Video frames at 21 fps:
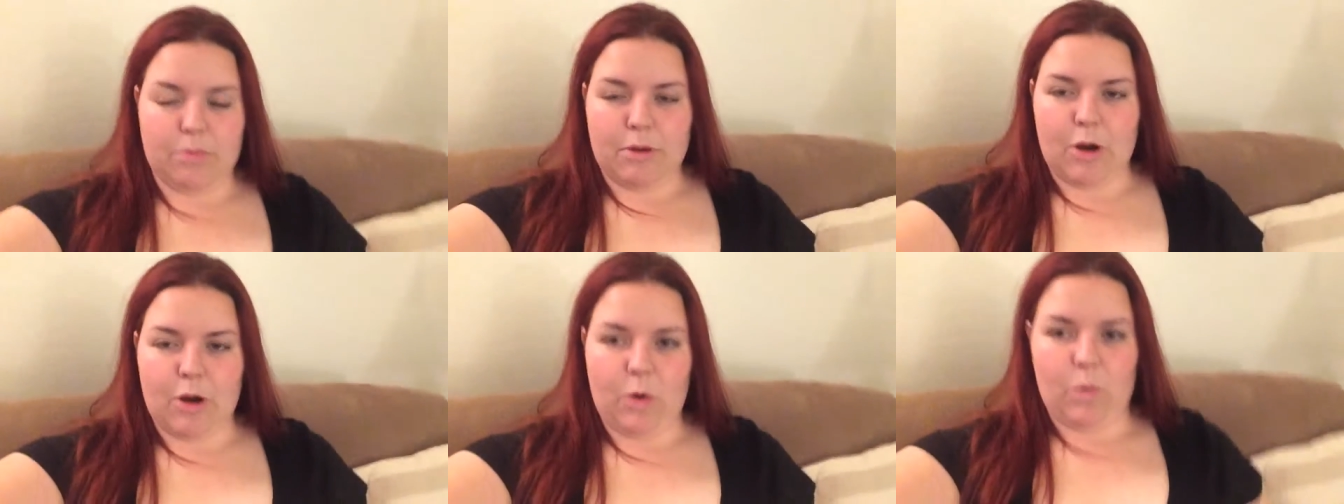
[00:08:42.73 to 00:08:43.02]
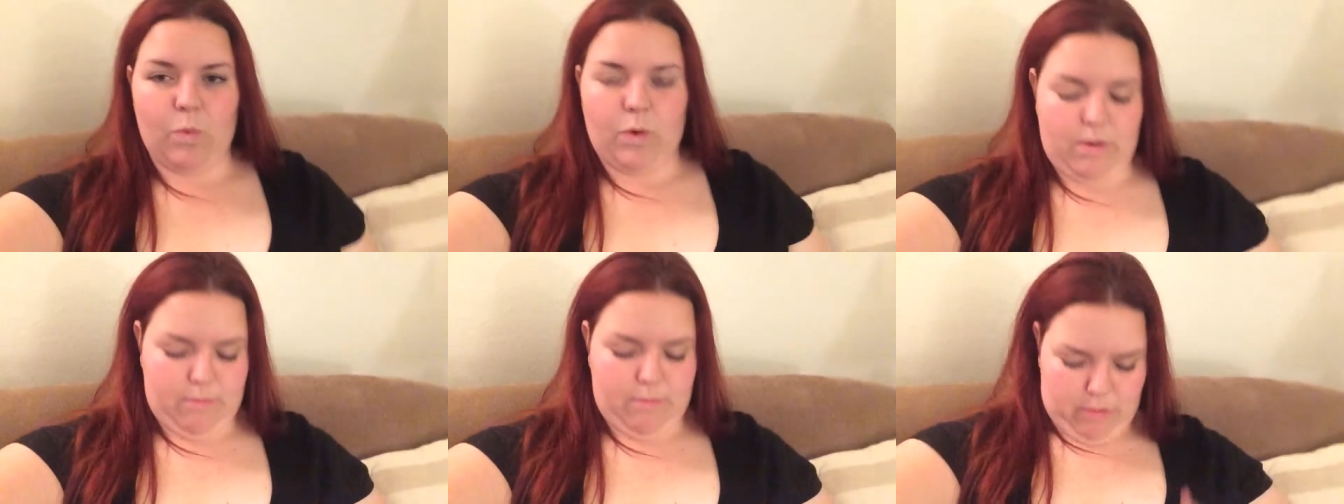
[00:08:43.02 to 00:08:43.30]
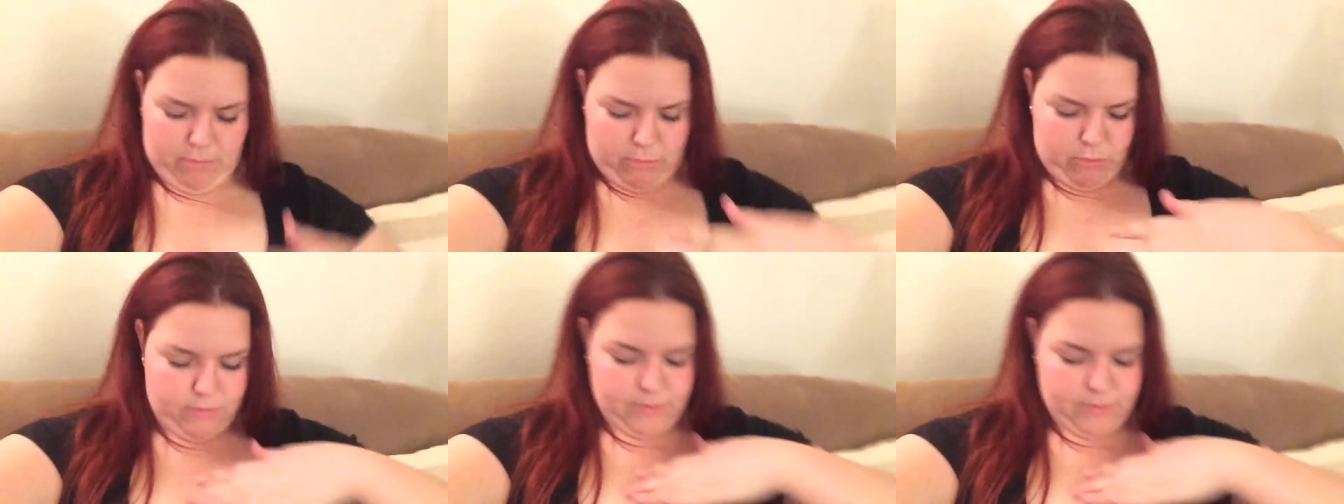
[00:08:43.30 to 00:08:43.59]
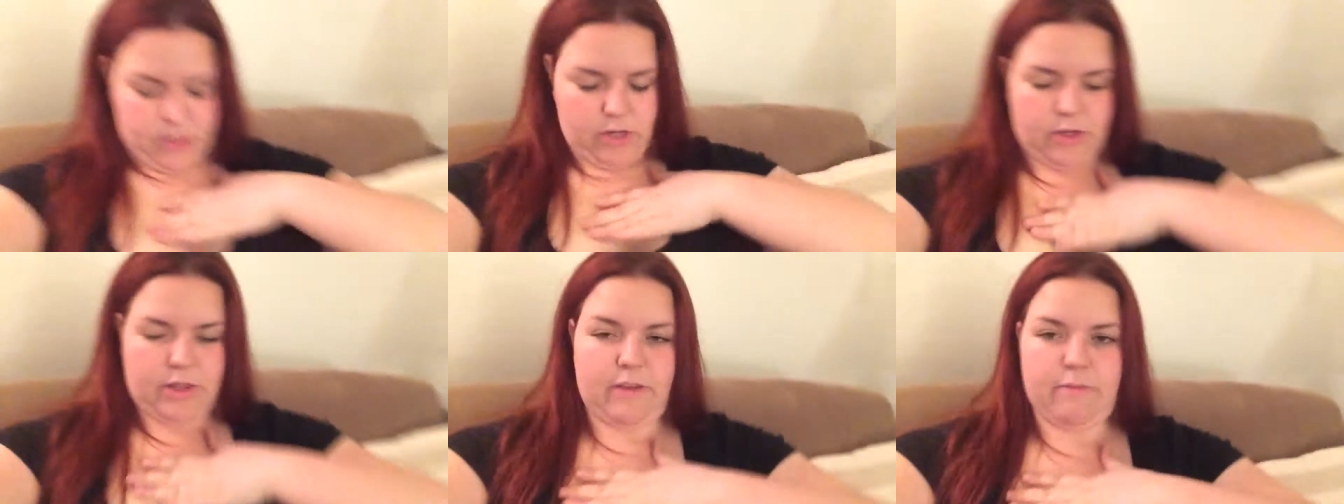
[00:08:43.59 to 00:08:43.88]
where my boobs
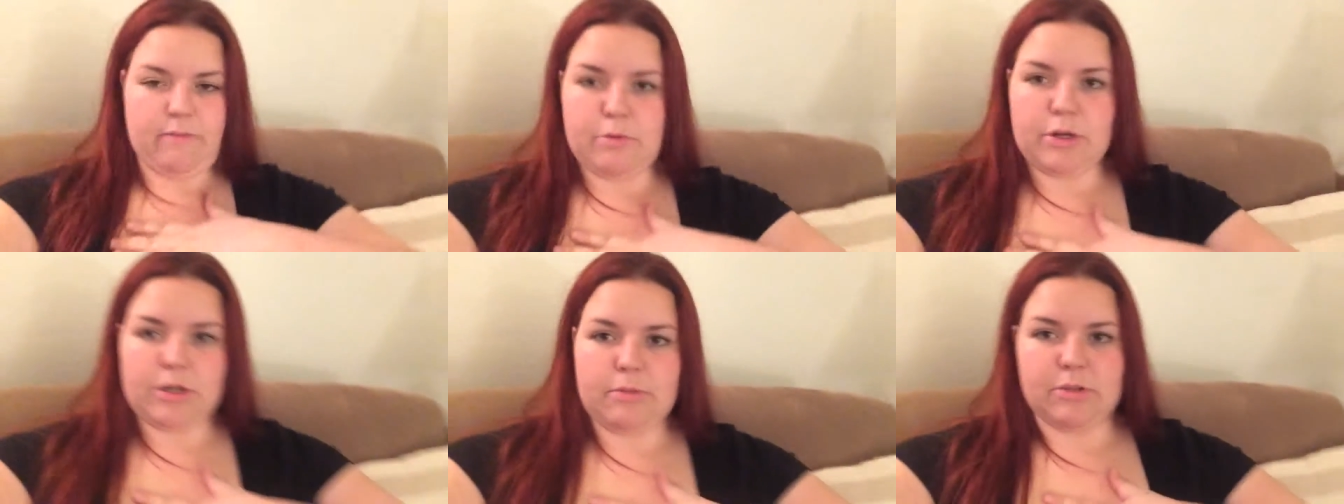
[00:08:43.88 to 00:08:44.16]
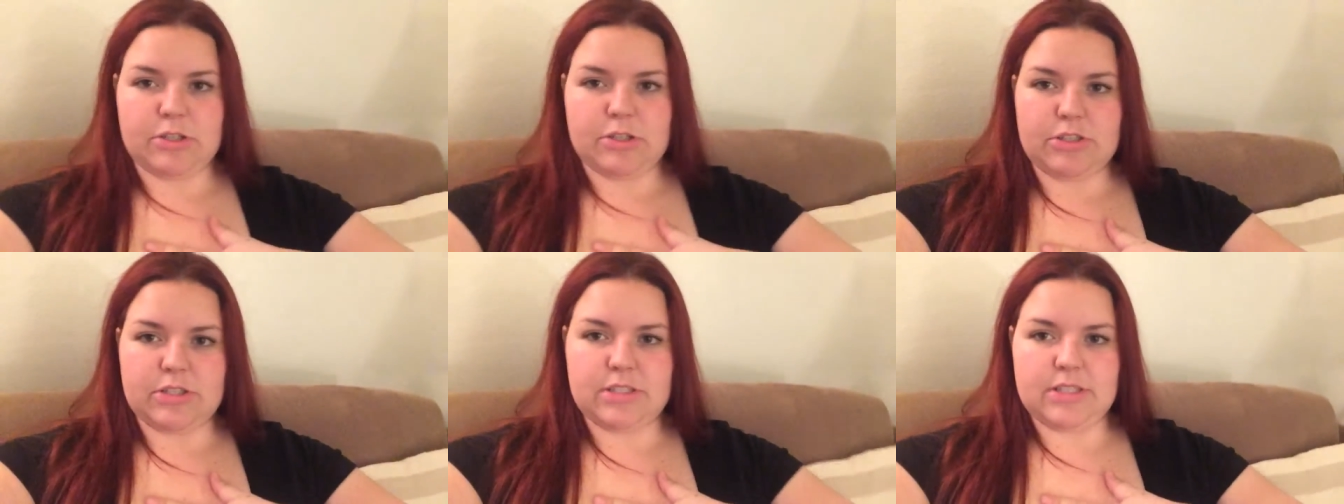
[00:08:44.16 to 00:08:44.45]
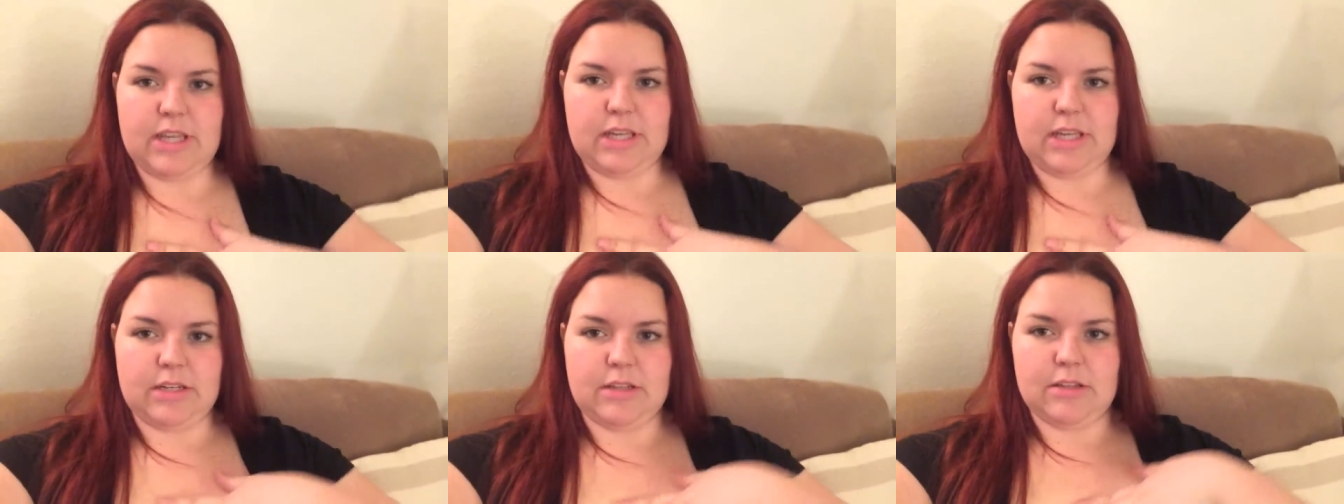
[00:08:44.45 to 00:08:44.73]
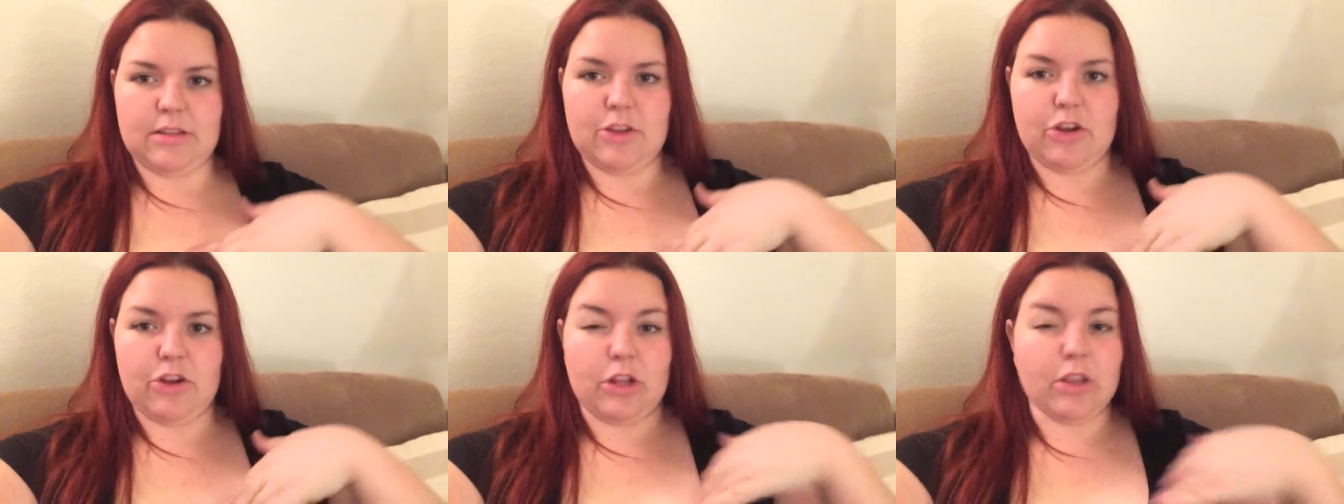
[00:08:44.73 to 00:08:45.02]
are. They pretty much stayed.
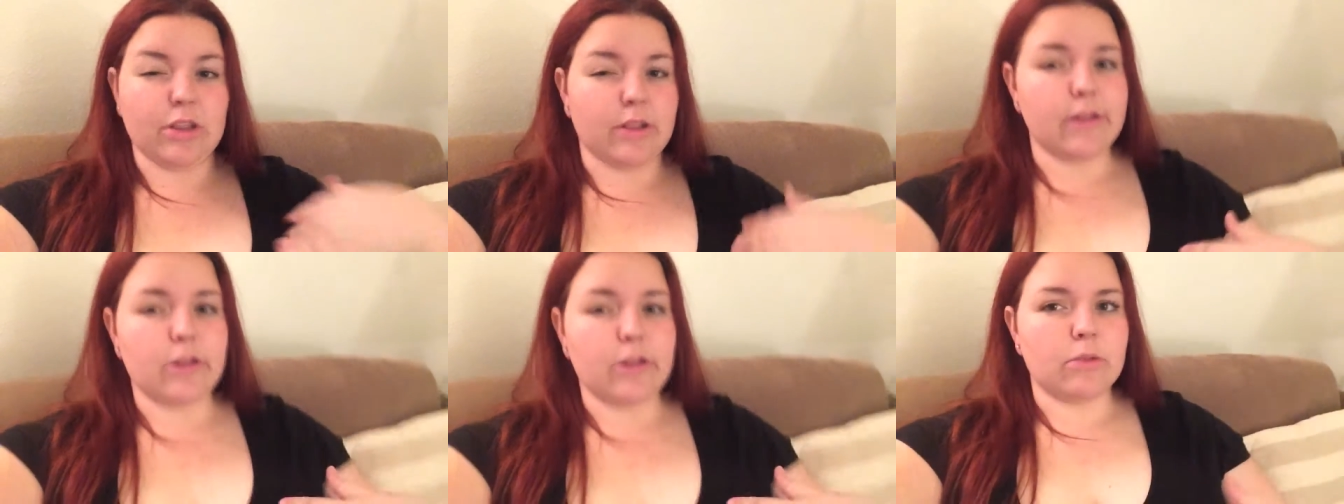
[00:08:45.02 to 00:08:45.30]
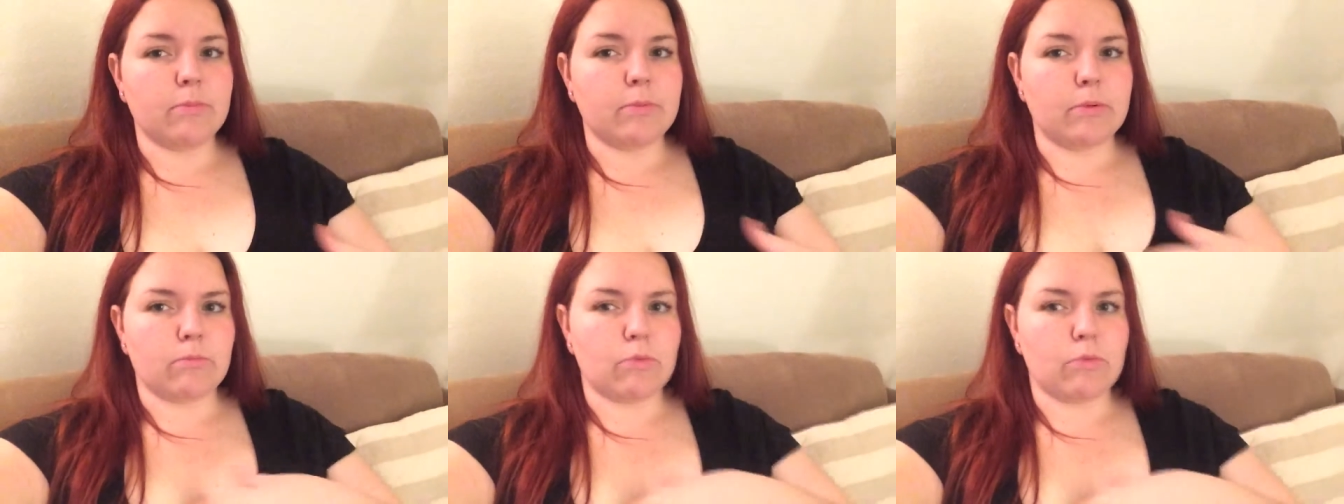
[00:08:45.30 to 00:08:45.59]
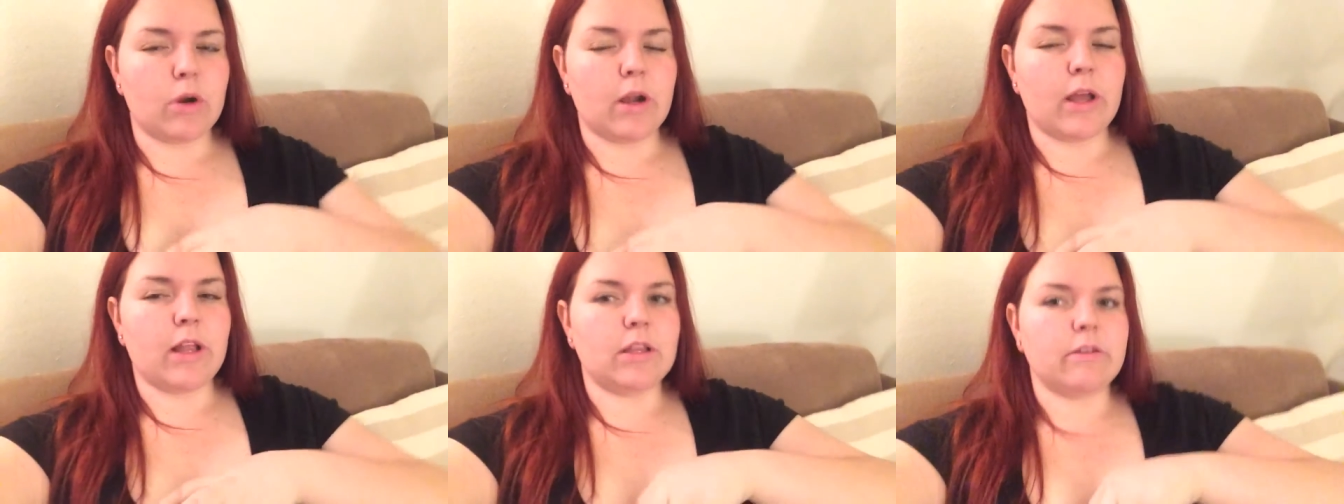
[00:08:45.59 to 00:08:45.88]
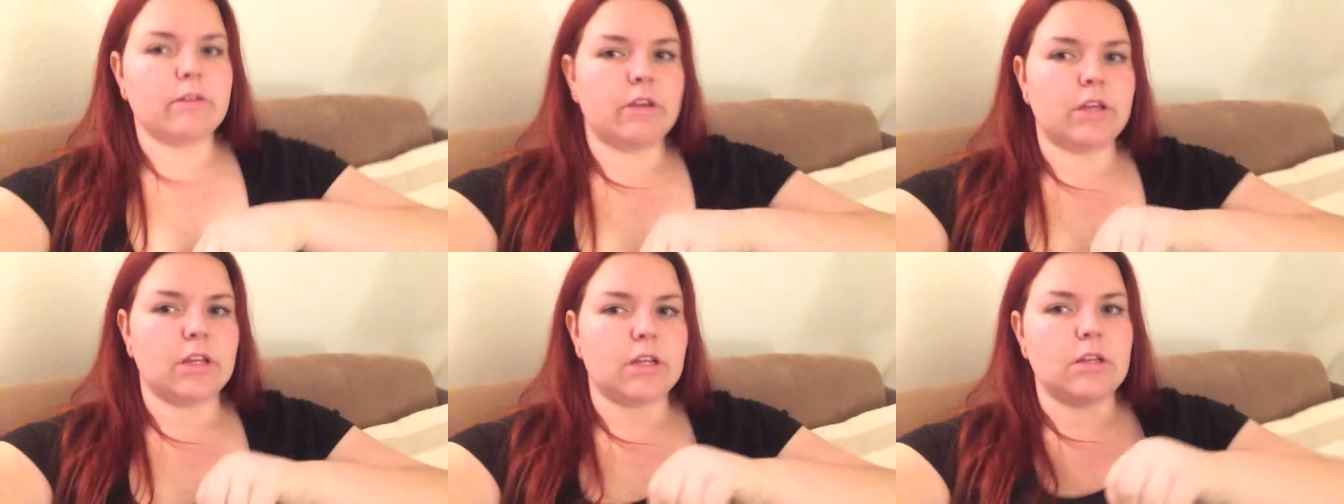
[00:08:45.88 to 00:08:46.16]
They're a little bit more
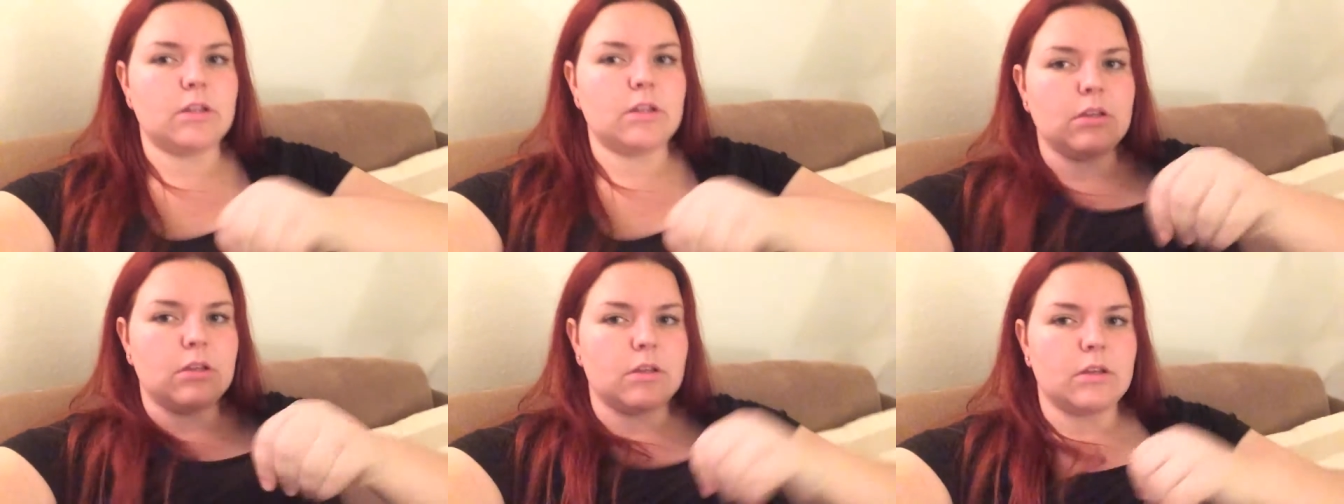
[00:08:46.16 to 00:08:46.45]
elevated.